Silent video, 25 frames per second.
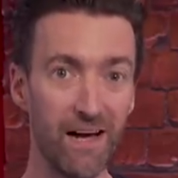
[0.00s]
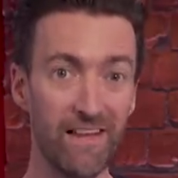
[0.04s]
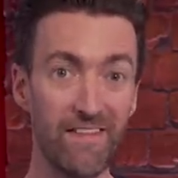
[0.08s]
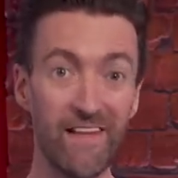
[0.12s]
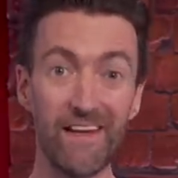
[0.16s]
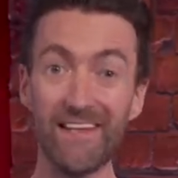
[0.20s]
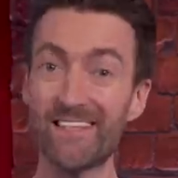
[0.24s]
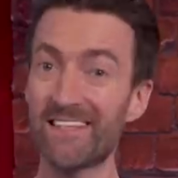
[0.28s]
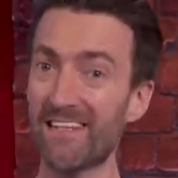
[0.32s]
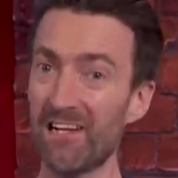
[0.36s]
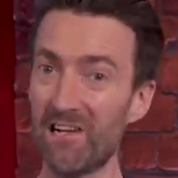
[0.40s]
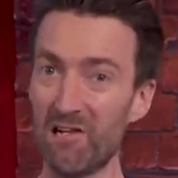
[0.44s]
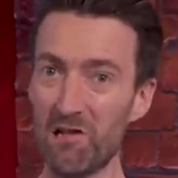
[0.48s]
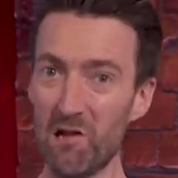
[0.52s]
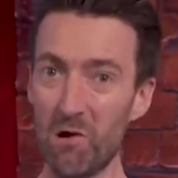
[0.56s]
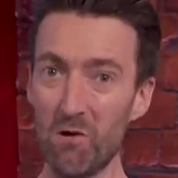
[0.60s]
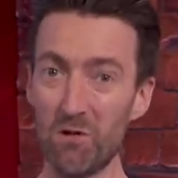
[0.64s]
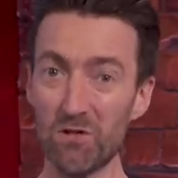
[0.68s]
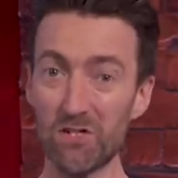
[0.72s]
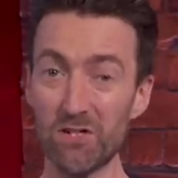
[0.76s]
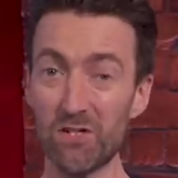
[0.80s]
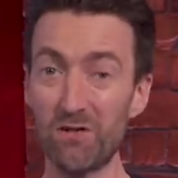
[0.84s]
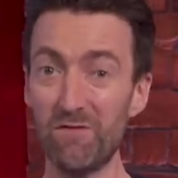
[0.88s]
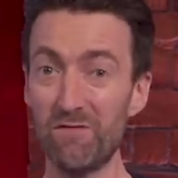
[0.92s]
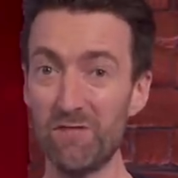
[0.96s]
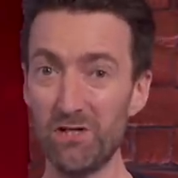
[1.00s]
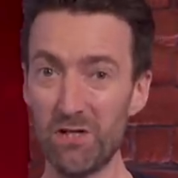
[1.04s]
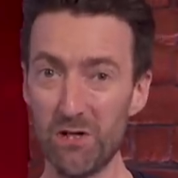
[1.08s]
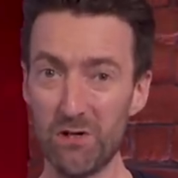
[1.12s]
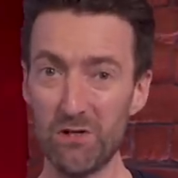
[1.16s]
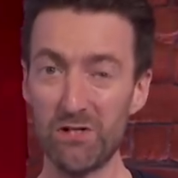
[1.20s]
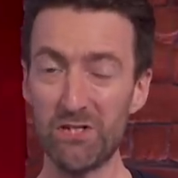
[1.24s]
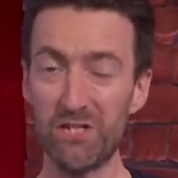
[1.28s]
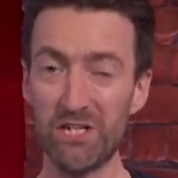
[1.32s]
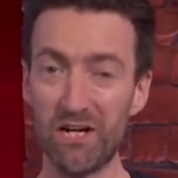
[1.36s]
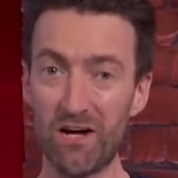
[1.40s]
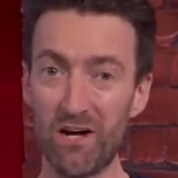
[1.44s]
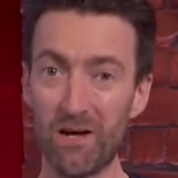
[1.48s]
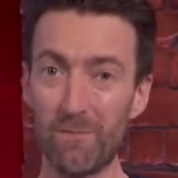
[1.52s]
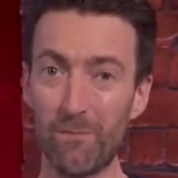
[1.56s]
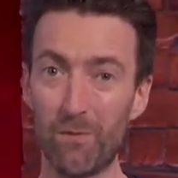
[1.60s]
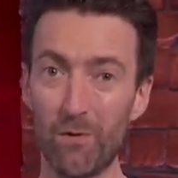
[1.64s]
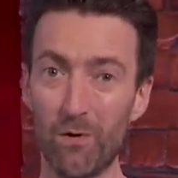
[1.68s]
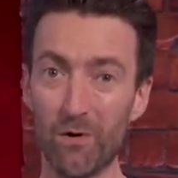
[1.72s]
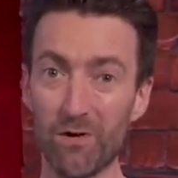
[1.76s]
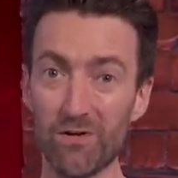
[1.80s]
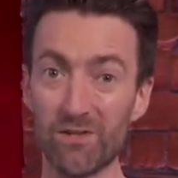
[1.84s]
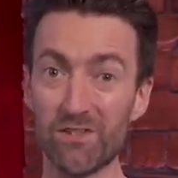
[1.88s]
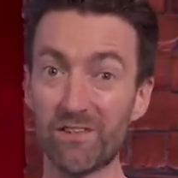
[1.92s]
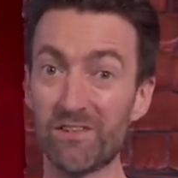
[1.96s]
and that is a lot of UCI
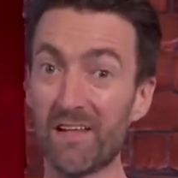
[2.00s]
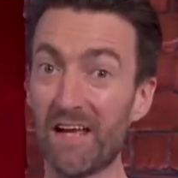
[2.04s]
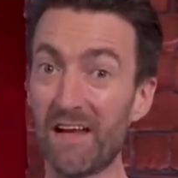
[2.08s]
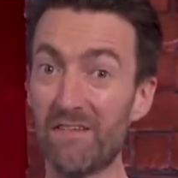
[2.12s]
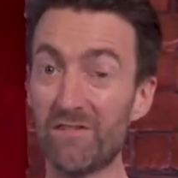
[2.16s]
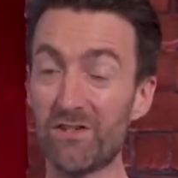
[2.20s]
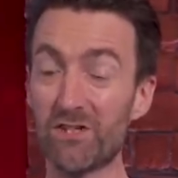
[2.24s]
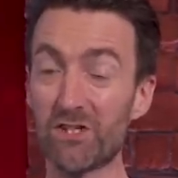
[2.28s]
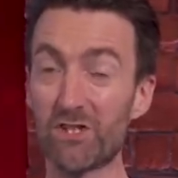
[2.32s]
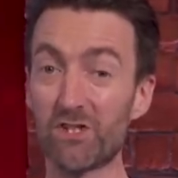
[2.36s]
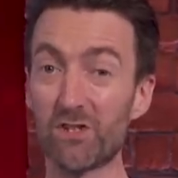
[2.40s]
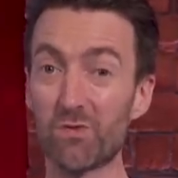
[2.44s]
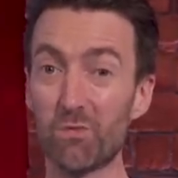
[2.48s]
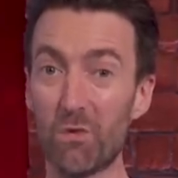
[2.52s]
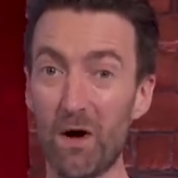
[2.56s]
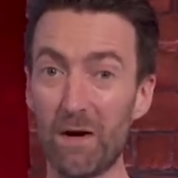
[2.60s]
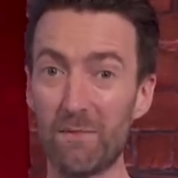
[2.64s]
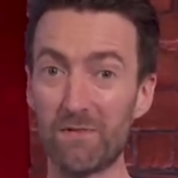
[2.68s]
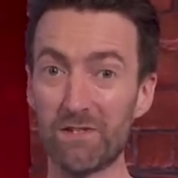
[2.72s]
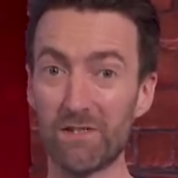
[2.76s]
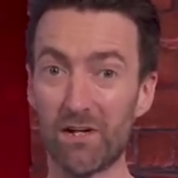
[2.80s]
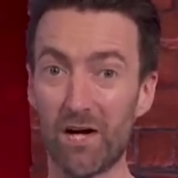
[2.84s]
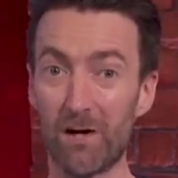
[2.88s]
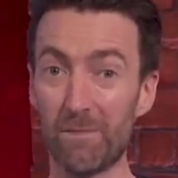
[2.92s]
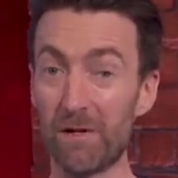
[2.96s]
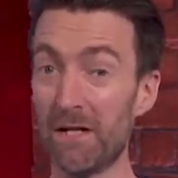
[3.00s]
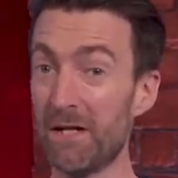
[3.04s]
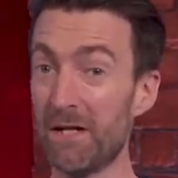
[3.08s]
points that they've just swept up,